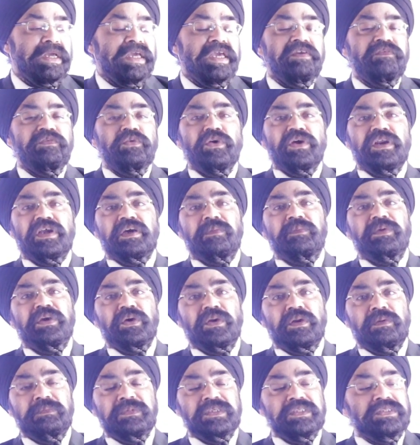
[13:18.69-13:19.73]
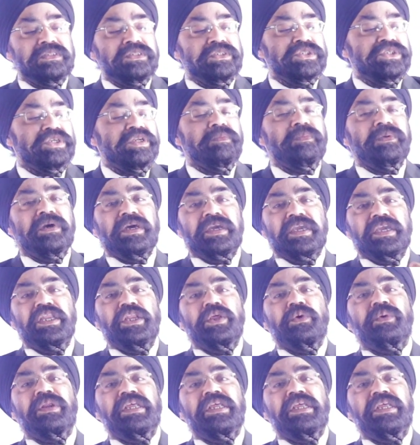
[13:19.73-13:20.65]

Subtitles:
If you are coming on a business trip, again you